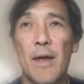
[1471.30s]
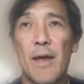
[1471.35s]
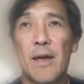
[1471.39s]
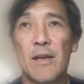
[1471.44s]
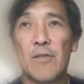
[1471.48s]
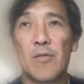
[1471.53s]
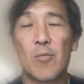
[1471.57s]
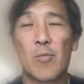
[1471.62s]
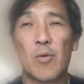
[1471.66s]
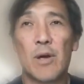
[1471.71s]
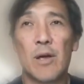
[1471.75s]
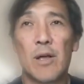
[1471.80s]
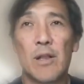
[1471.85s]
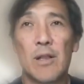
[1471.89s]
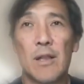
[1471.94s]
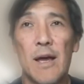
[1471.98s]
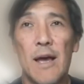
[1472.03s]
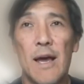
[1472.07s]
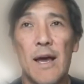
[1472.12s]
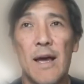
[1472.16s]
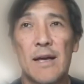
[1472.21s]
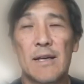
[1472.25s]
As
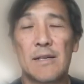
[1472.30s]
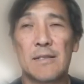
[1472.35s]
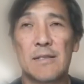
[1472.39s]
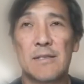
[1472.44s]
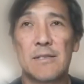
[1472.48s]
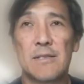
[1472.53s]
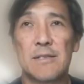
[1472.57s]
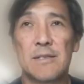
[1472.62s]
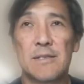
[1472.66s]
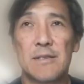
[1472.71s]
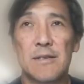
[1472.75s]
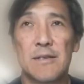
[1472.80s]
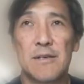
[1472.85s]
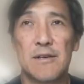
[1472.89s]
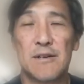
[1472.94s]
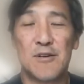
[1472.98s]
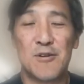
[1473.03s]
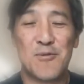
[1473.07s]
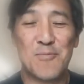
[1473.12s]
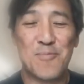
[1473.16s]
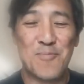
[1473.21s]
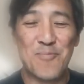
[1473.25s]
well as
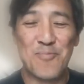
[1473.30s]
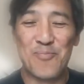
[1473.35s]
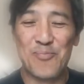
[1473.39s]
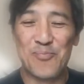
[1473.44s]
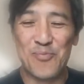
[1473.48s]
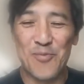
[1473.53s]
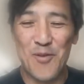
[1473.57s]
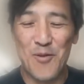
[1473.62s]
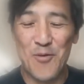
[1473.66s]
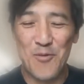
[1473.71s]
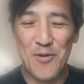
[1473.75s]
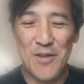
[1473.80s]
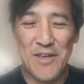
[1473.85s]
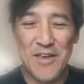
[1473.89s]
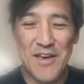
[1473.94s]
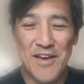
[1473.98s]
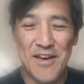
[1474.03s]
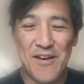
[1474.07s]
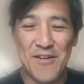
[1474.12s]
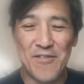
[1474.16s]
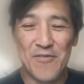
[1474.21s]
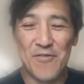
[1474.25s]
we
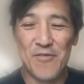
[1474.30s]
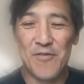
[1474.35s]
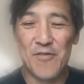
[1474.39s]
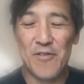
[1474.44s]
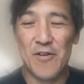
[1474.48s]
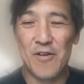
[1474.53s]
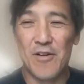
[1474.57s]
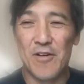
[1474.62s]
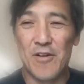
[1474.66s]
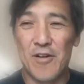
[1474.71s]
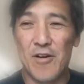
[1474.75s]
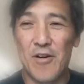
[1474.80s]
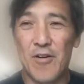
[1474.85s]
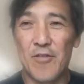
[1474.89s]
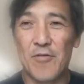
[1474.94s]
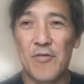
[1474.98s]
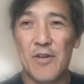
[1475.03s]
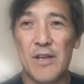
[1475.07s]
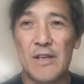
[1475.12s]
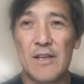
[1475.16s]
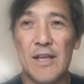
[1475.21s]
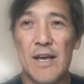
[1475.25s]
have
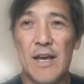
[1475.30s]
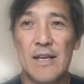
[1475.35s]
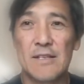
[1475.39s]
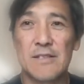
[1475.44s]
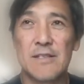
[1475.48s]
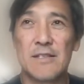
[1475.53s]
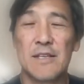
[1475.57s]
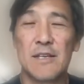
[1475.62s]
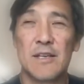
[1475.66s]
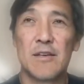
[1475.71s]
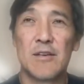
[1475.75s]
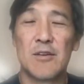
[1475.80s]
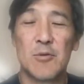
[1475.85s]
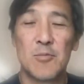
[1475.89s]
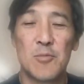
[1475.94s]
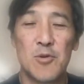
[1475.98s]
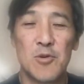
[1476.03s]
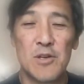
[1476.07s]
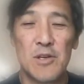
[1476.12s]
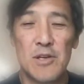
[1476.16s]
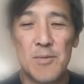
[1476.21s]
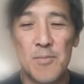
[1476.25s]
our fantastic
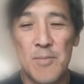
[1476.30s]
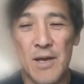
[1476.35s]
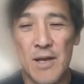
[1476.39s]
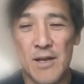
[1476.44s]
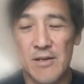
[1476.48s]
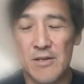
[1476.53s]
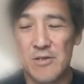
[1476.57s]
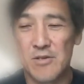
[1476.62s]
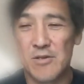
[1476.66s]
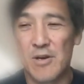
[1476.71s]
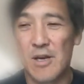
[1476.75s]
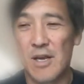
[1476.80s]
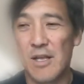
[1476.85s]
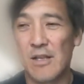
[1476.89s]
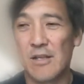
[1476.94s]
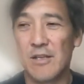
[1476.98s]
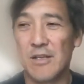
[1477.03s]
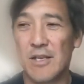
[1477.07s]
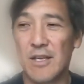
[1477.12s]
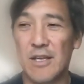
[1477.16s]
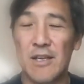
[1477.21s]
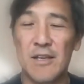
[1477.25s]
community manager,
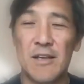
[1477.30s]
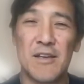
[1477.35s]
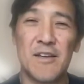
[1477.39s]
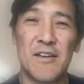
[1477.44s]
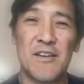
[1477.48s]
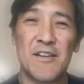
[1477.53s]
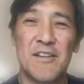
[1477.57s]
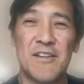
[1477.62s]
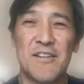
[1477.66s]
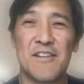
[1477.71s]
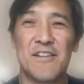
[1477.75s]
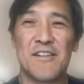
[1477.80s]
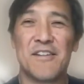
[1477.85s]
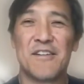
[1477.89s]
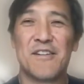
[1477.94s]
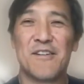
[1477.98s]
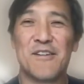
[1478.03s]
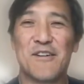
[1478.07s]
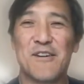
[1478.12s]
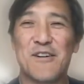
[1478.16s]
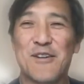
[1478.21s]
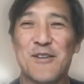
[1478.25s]
Elodie,
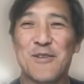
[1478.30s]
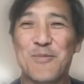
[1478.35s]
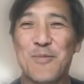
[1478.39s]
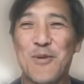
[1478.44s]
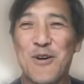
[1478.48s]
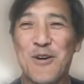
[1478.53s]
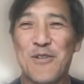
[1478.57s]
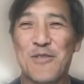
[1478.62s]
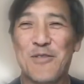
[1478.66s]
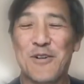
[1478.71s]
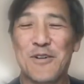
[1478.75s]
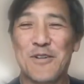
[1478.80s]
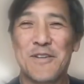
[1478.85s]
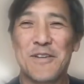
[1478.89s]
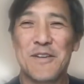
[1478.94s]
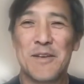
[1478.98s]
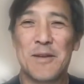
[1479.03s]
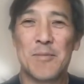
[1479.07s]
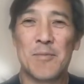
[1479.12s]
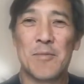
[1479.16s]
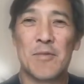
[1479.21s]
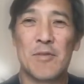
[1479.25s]
as part of our
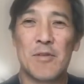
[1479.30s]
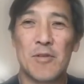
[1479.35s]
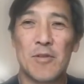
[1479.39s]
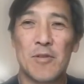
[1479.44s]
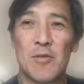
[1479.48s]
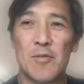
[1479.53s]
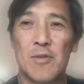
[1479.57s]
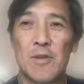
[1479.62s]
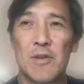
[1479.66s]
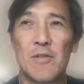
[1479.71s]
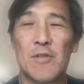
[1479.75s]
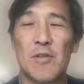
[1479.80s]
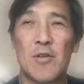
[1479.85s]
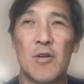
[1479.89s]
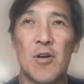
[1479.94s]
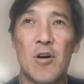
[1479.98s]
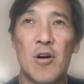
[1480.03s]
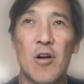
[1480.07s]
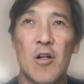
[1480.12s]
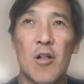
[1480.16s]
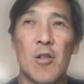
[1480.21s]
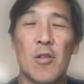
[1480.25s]
team. So these
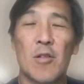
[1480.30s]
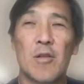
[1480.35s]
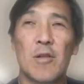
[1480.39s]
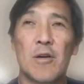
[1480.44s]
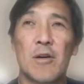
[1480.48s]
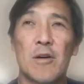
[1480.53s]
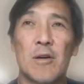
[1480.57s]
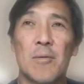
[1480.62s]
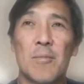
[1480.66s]
are all